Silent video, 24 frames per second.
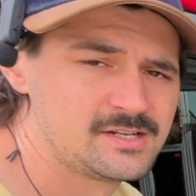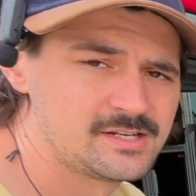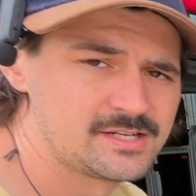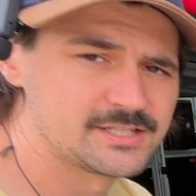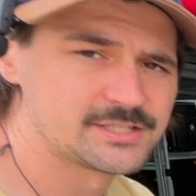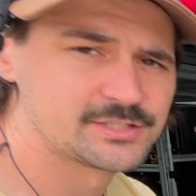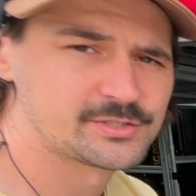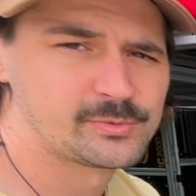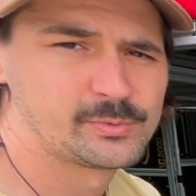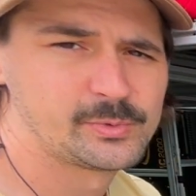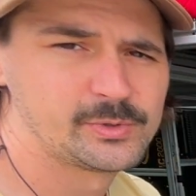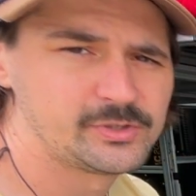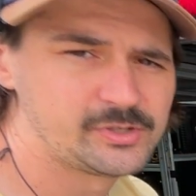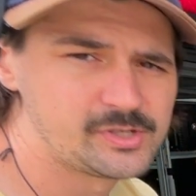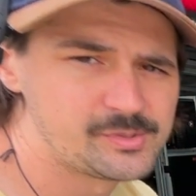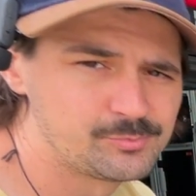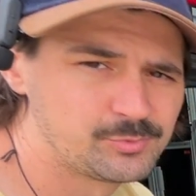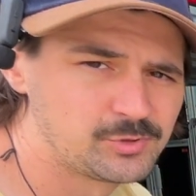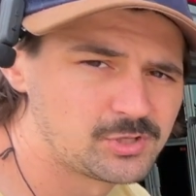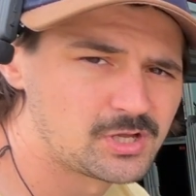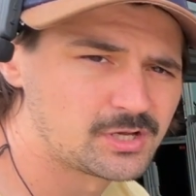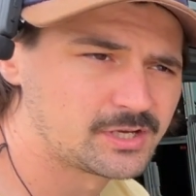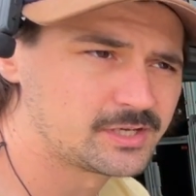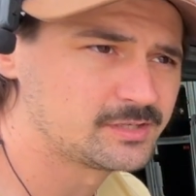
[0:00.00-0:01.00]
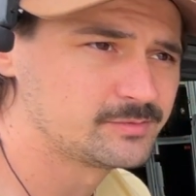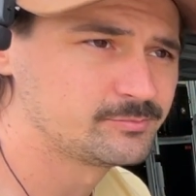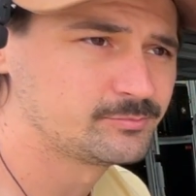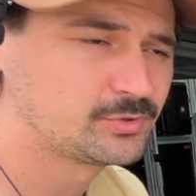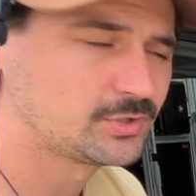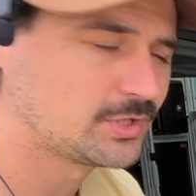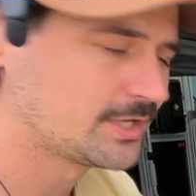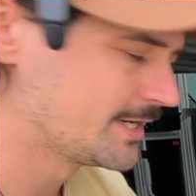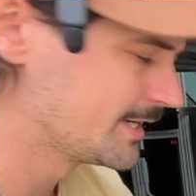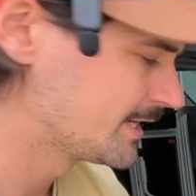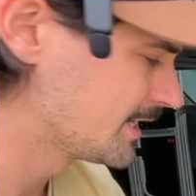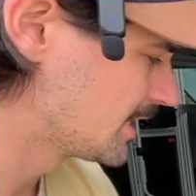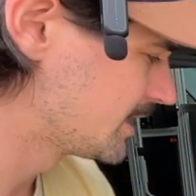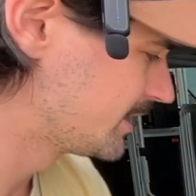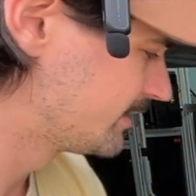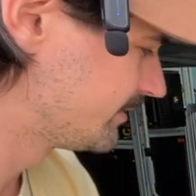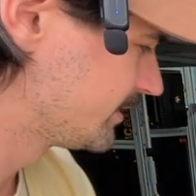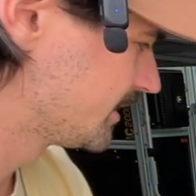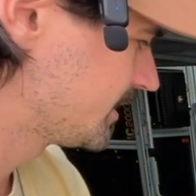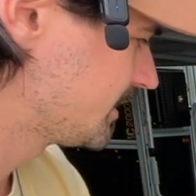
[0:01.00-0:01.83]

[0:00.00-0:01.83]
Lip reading: It's a really plug and play kind of a